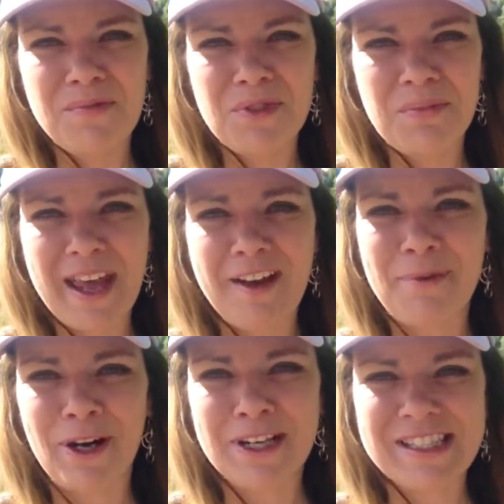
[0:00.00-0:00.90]
she may have
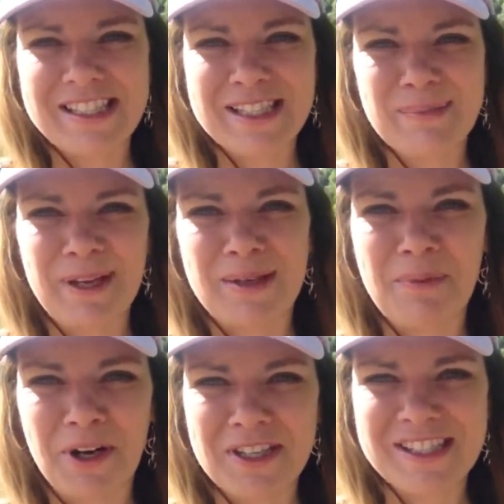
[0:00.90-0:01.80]
Parkinson's, but
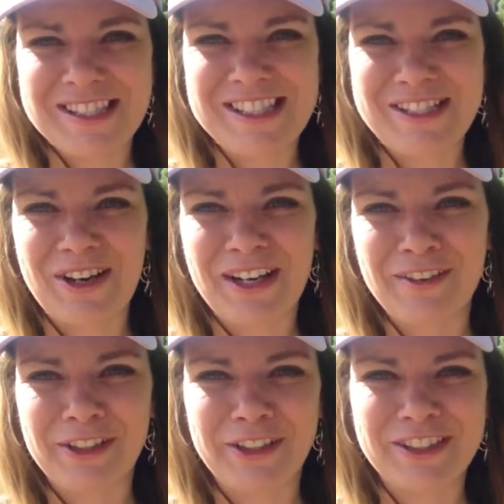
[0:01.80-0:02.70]
Parkinson's does not
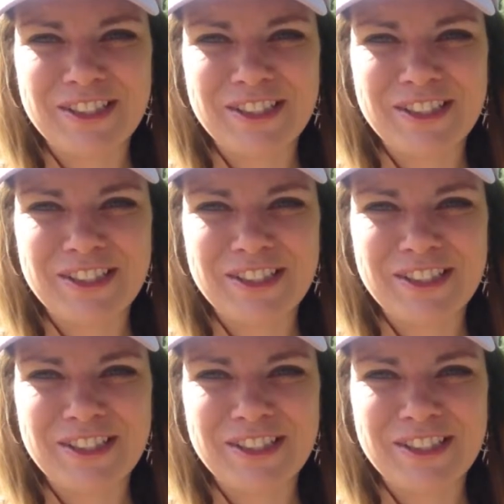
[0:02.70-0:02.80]
have her.